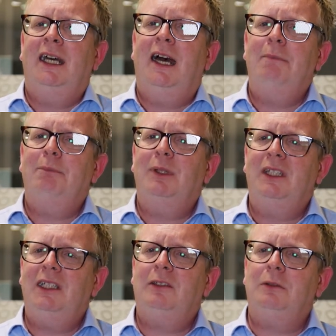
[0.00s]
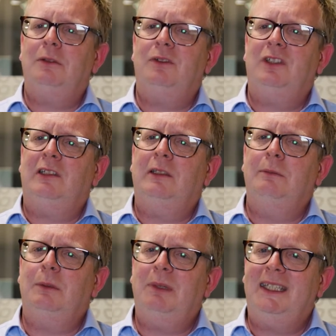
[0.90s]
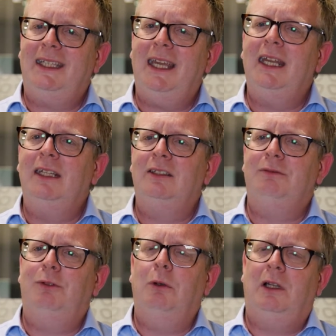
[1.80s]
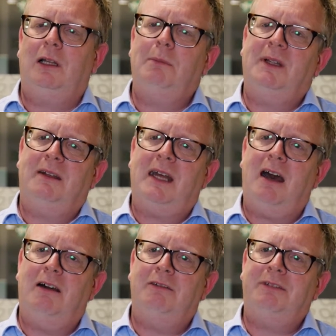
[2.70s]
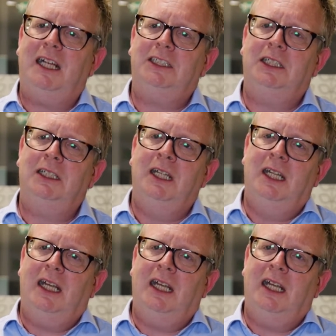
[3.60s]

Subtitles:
But these sort of systems are beginning to fall a little bit out of fashion